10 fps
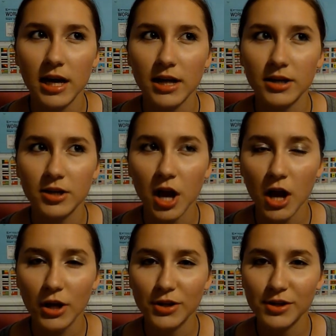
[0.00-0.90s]

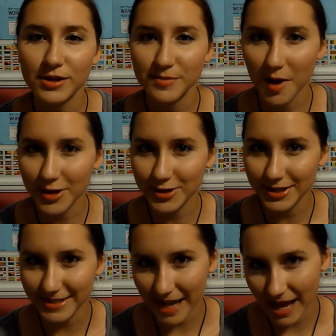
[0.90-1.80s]
not as much
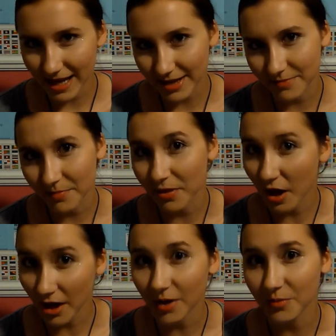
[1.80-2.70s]
as I
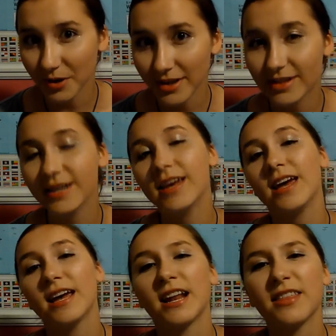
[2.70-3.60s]
thought I would.
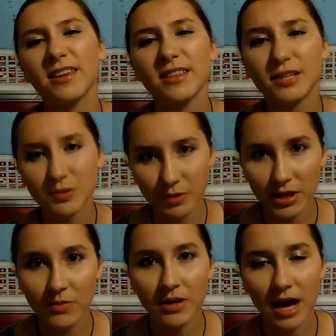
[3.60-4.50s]
And I think that's really
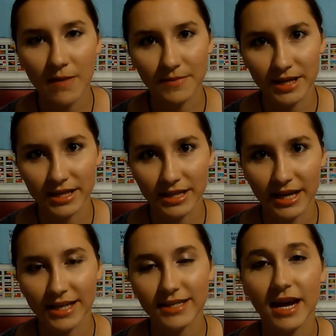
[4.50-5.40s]
what got me in the
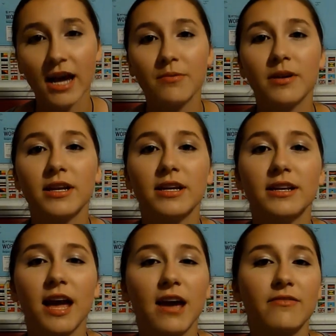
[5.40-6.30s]
end. I went in
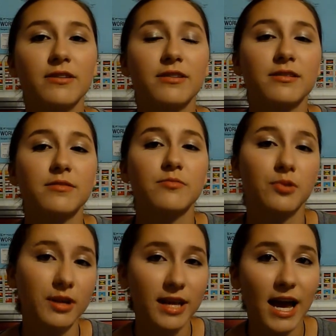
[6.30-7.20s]
having some
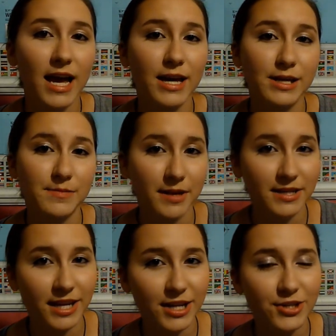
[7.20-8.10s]
pretty high
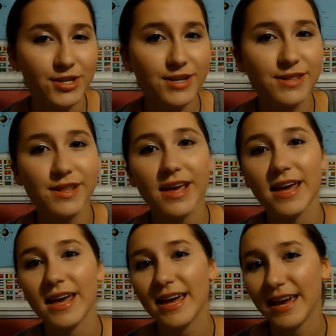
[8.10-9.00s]
expectations,
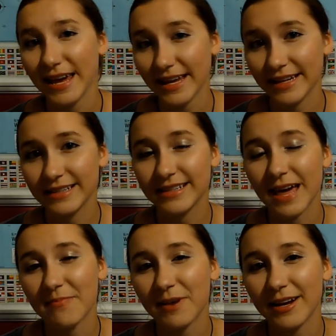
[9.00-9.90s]
and
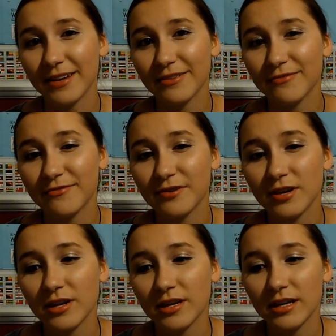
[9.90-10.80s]
that might have
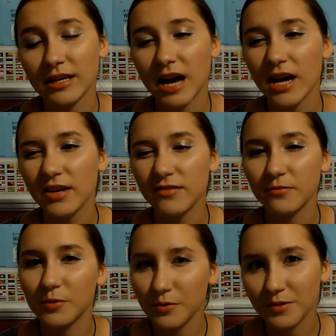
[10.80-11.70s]
kind of
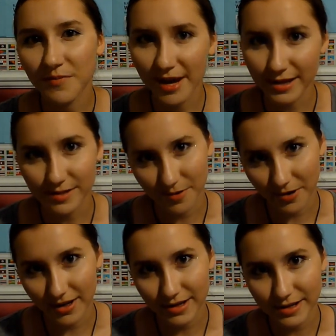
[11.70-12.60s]
ruined my
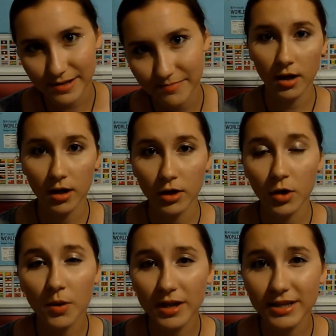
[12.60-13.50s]
experience.
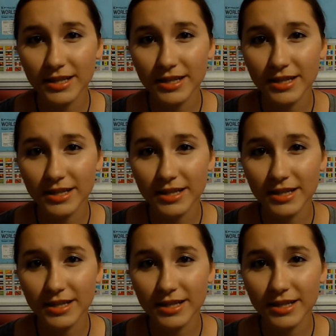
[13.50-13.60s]
Going into